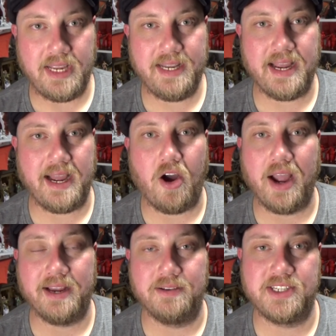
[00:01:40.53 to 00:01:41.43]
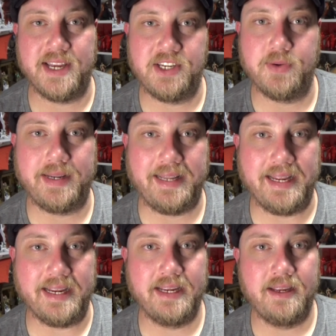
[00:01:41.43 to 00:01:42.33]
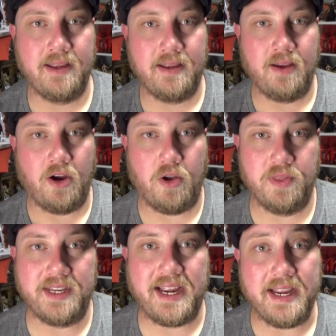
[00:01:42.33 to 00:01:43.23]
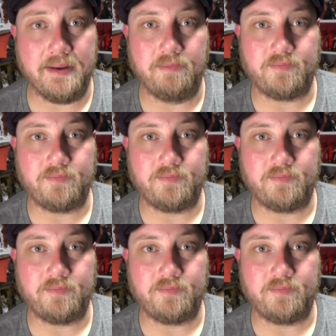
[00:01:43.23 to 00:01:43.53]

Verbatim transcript: and uh, I can send you a link on the day.